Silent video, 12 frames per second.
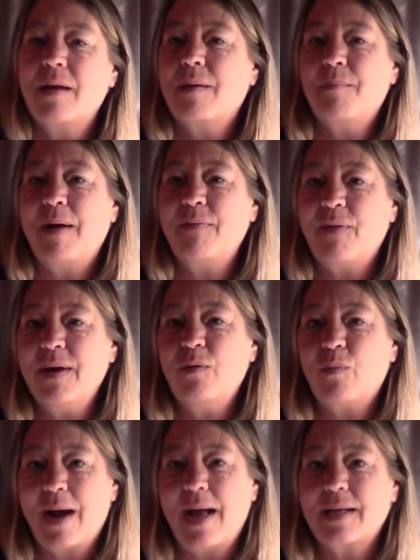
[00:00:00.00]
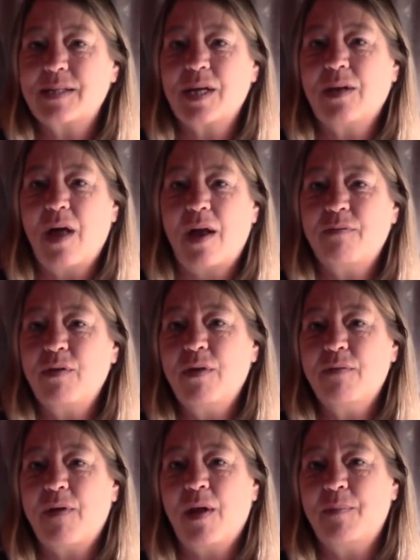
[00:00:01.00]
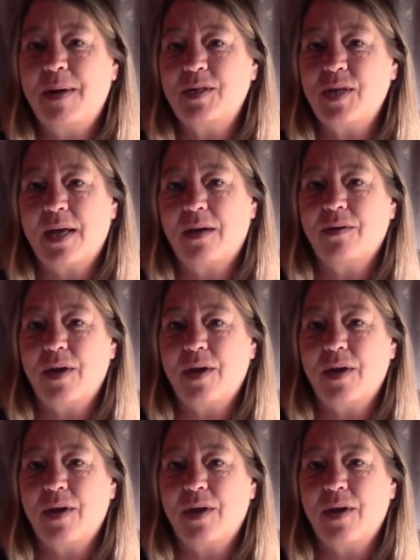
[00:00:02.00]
My friend Rex, a lot of you that follow my channel